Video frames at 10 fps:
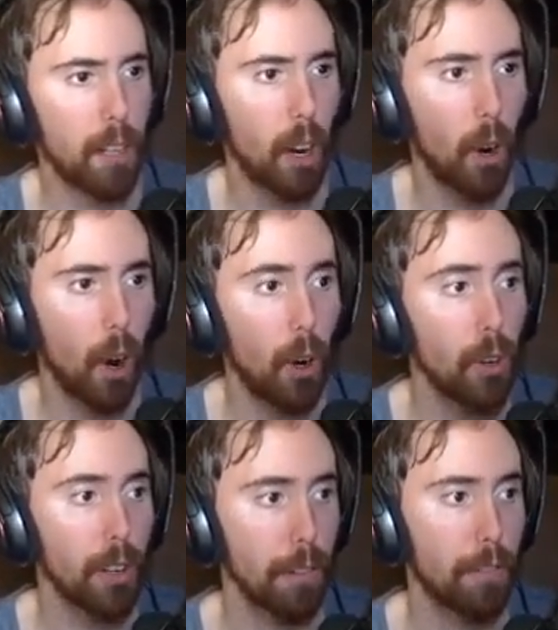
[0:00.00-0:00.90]
no,
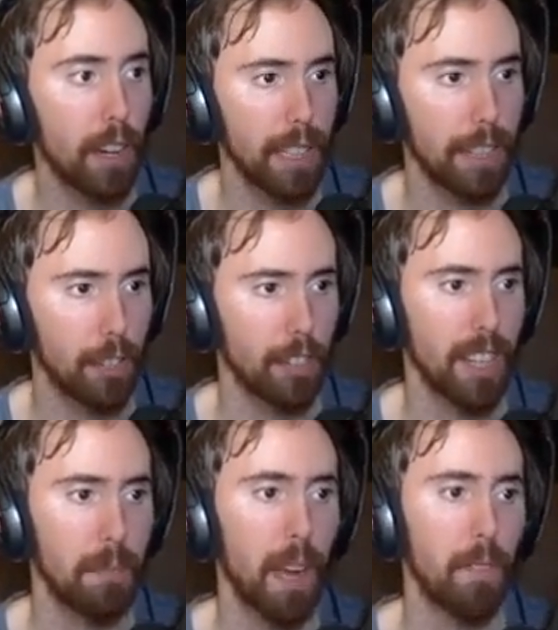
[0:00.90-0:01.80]
holy fucking
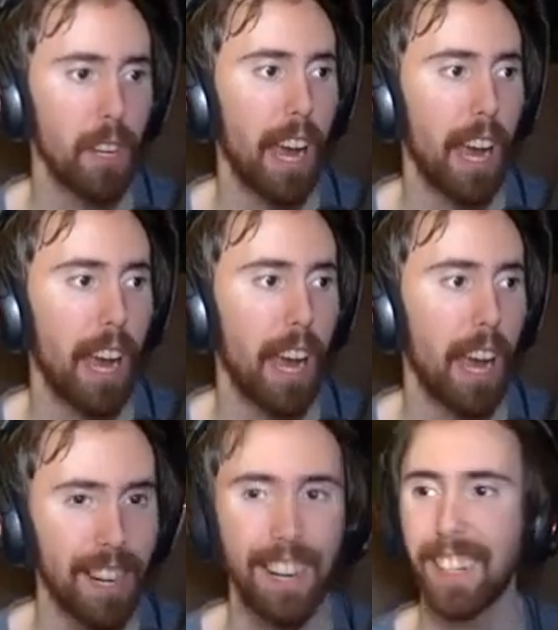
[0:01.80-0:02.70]
shit, man. We actually
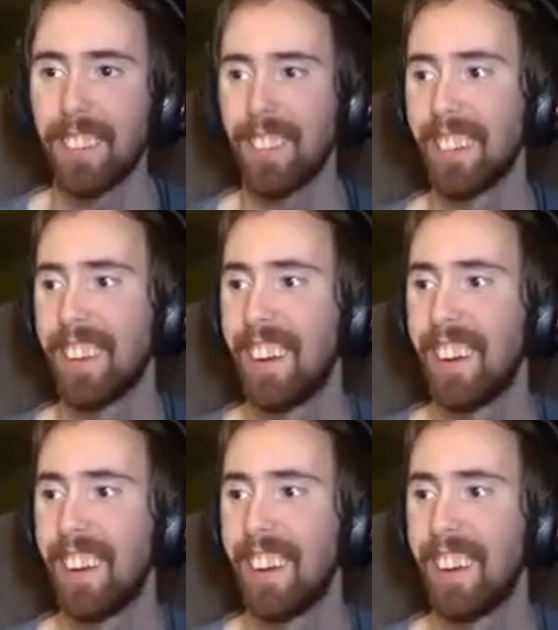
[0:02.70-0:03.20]
got it, dude.